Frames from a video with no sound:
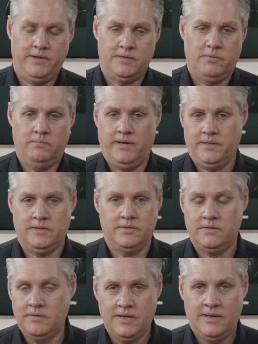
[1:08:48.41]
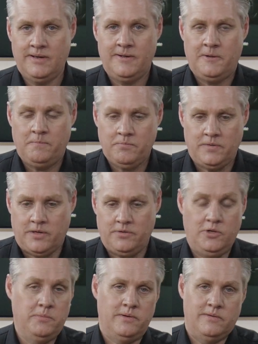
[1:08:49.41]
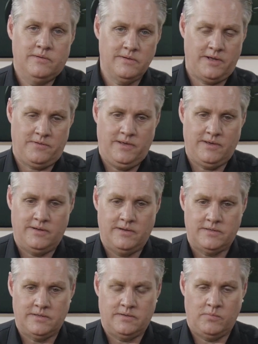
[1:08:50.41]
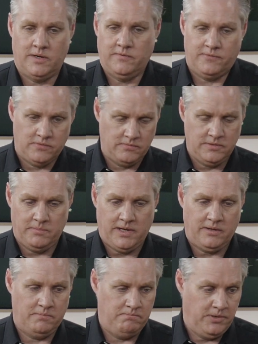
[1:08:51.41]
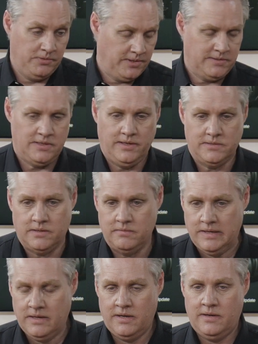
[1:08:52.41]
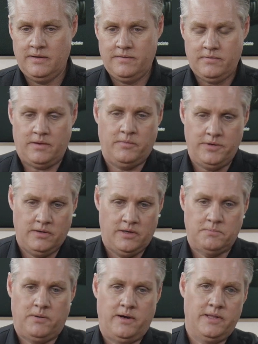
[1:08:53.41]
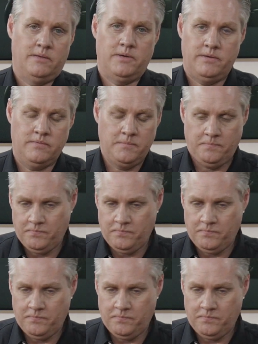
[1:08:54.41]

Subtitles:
It's what makes us human, I think, and it's wonderful to be able to build these things and when you guys buy them and